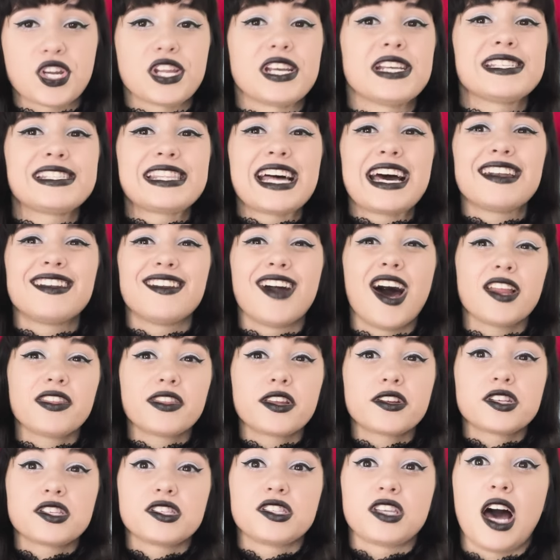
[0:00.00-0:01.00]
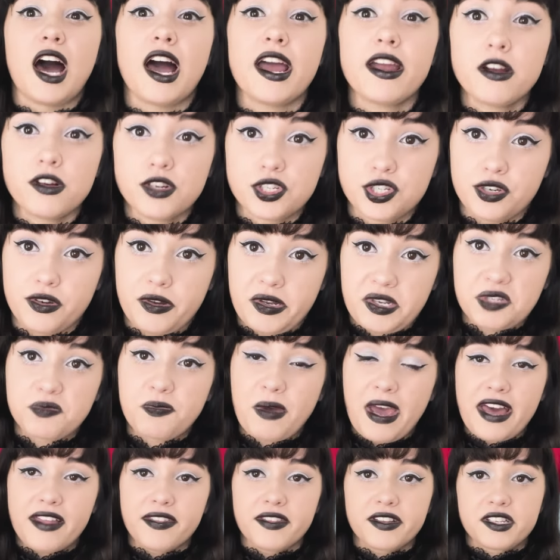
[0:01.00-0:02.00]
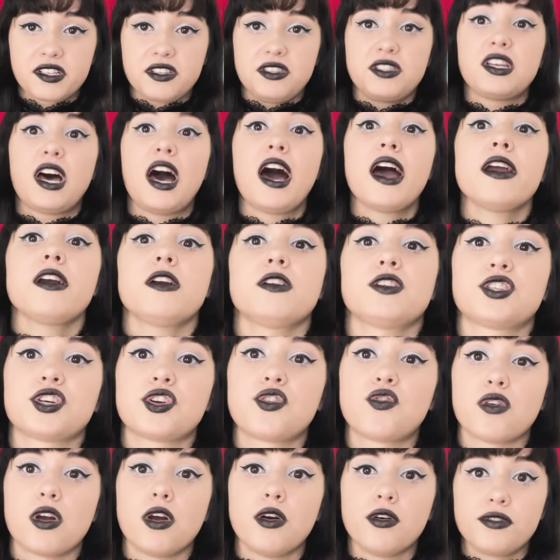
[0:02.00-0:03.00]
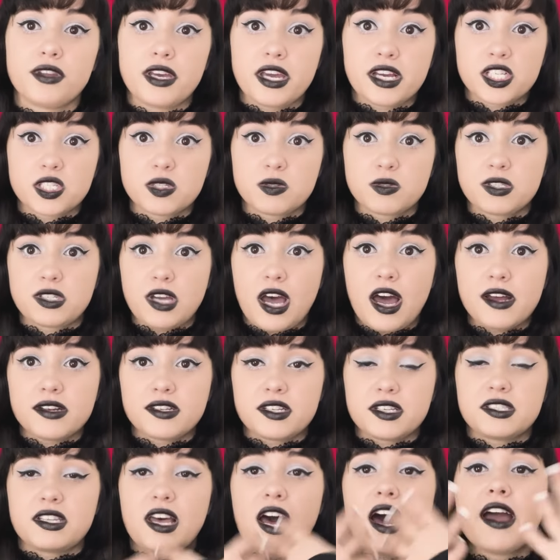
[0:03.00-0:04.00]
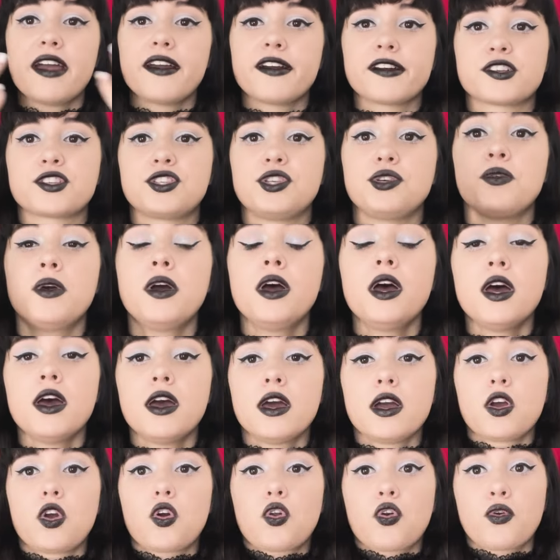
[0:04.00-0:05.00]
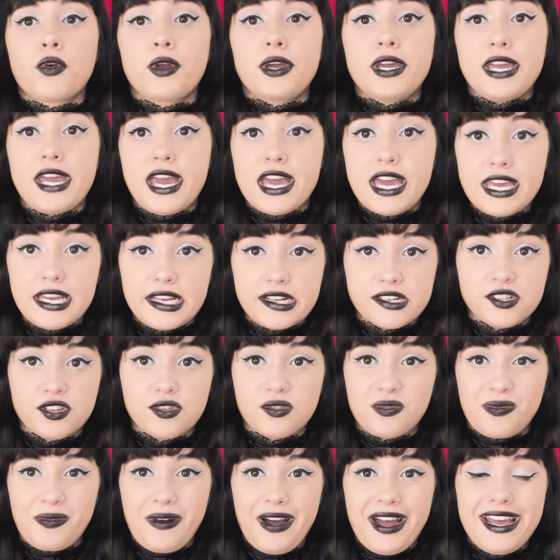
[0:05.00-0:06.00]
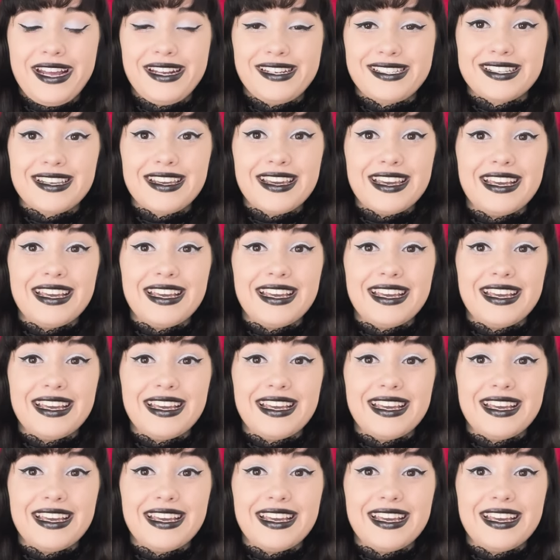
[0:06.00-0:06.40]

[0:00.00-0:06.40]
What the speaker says: Is that not the desire to expand, the desire to grow, the desire to create, right?